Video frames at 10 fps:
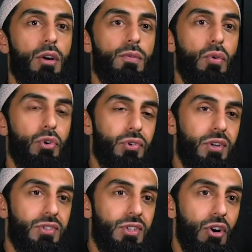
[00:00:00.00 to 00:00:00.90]

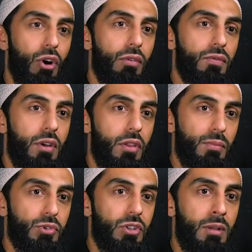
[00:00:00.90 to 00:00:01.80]
Fortress of the
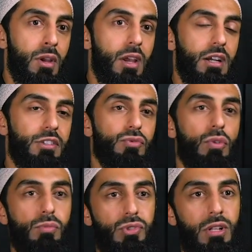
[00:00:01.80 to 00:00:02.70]
Muslim, Hisn
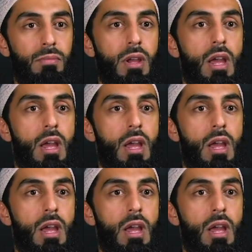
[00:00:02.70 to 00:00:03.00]
al-Muslim.